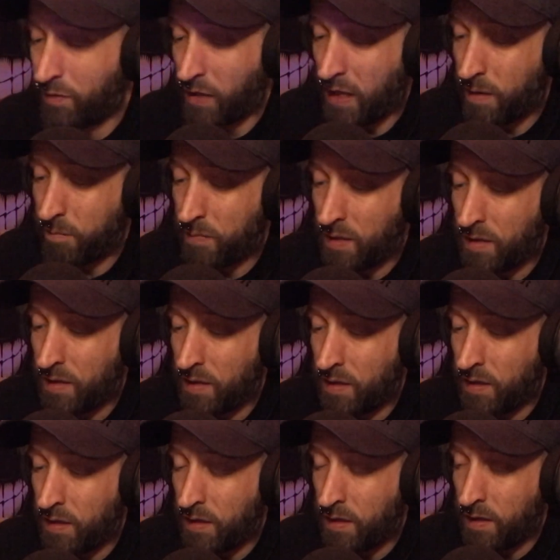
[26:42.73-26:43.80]
of them,
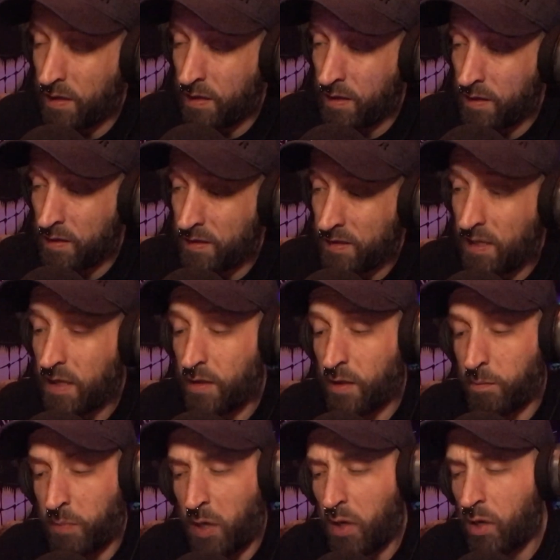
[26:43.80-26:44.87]
sit in
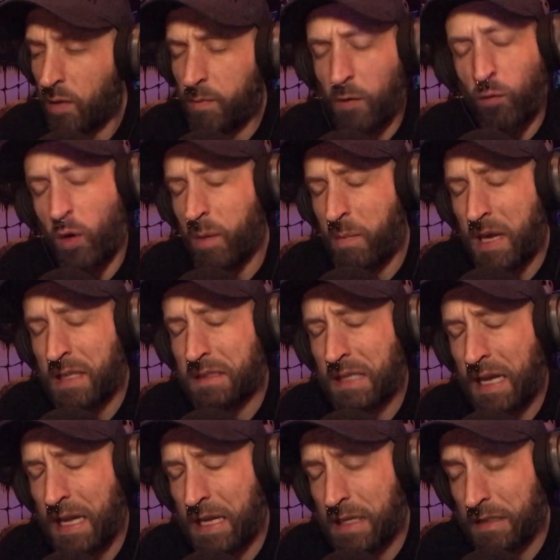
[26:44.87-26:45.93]
the palm of one man's
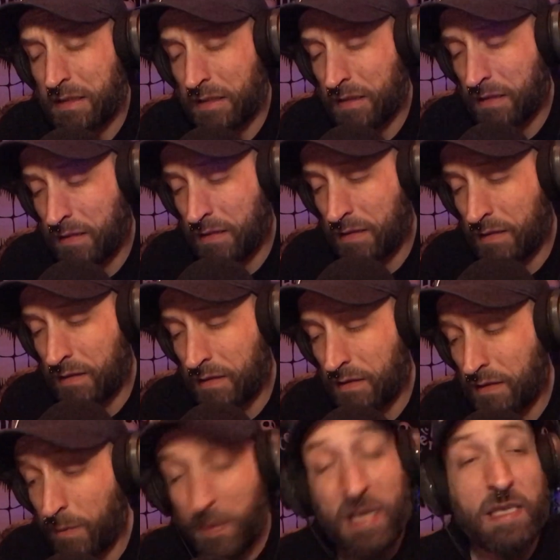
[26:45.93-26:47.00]
hand.
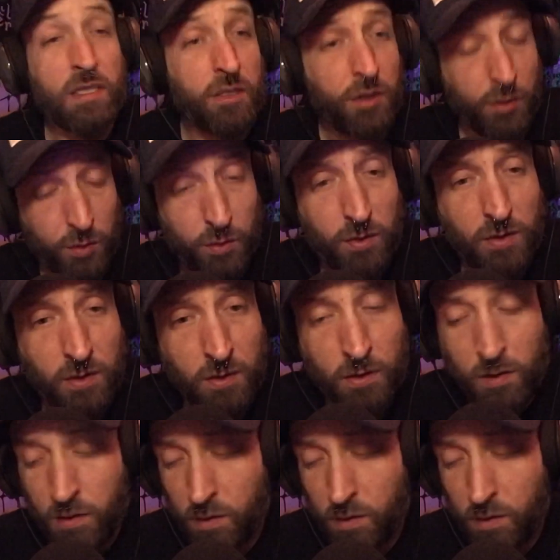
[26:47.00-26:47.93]
The biggest news